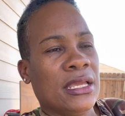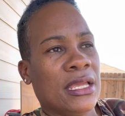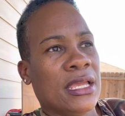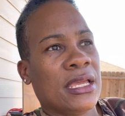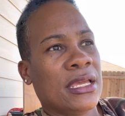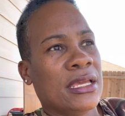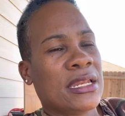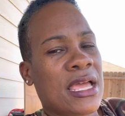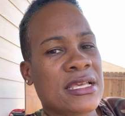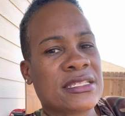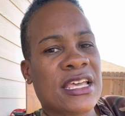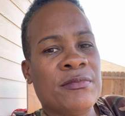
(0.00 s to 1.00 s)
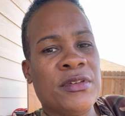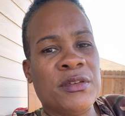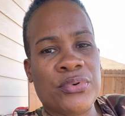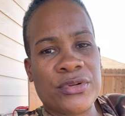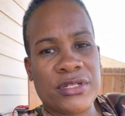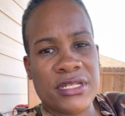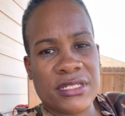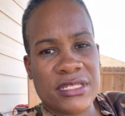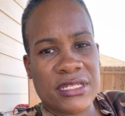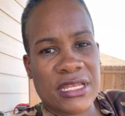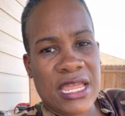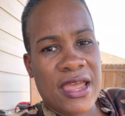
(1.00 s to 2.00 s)
And as I've been
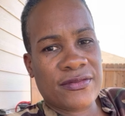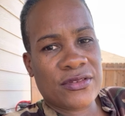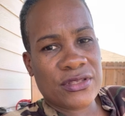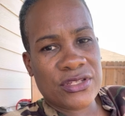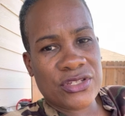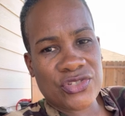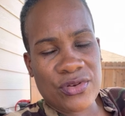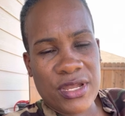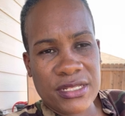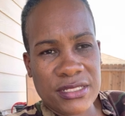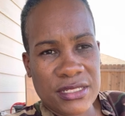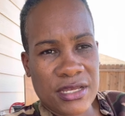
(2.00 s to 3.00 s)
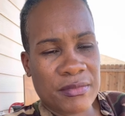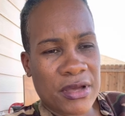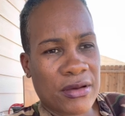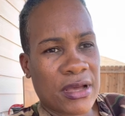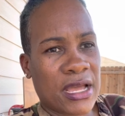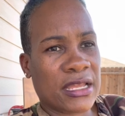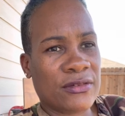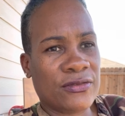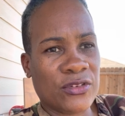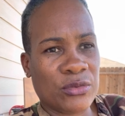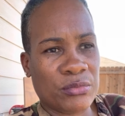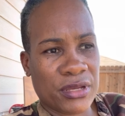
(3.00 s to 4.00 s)
predicting, after these drains come out, I could
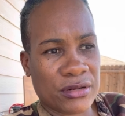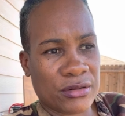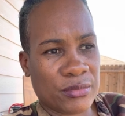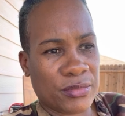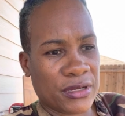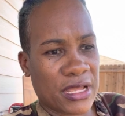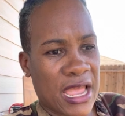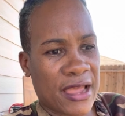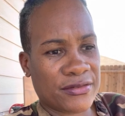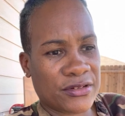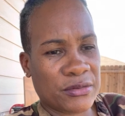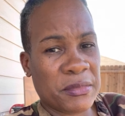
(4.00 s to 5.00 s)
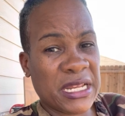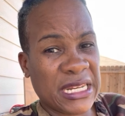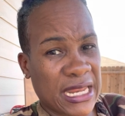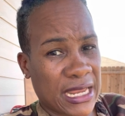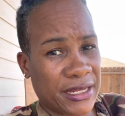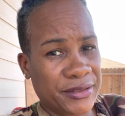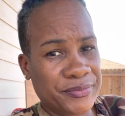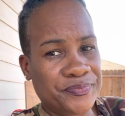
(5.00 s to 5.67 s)
feel better. But after Monday,